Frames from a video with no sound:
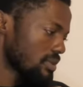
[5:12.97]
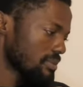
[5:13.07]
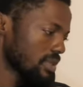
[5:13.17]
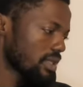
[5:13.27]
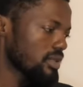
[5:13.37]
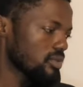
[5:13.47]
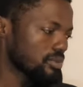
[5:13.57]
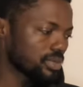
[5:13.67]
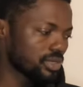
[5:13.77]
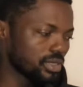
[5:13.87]
Number three
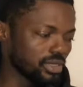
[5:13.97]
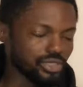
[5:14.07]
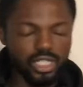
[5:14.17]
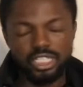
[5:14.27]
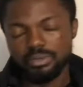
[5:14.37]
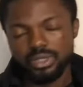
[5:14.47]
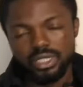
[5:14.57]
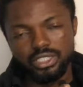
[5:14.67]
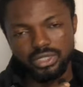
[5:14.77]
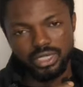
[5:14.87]
would be the
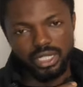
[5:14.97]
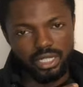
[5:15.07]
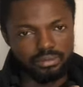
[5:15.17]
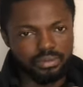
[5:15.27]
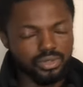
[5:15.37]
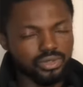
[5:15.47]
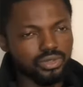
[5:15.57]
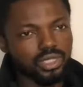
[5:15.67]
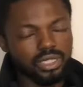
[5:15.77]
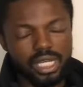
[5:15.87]
transportation app.
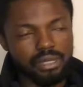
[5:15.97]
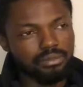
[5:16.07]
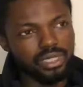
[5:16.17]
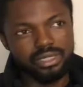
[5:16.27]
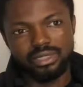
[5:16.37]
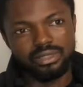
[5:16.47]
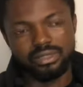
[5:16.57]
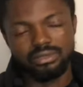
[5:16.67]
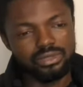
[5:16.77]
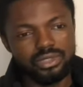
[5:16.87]
I mean,
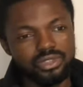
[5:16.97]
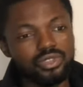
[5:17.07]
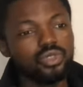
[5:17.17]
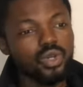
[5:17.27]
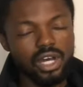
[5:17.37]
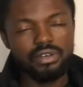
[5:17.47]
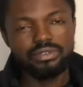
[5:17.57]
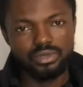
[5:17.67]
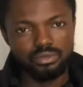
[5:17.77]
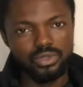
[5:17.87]
you
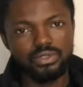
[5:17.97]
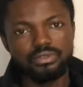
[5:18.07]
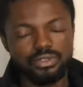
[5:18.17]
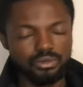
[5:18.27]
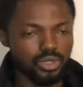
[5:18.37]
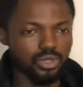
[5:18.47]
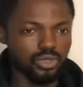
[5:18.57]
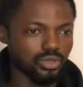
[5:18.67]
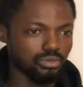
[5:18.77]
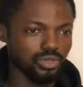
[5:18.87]
have to move from your
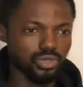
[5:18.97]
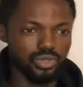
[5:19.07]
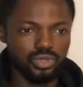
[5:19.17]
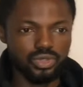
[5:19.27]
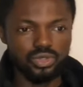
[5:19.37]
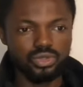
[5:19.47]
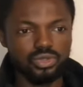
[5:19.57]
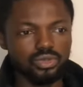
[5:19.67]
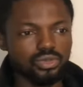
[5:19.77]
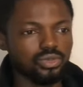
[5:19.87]
home to
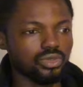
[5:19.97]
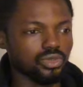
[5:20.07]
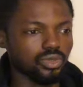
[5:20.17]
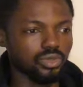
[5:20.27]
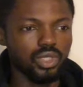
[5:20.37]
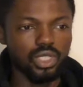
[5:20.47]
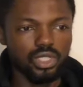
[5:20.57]
school to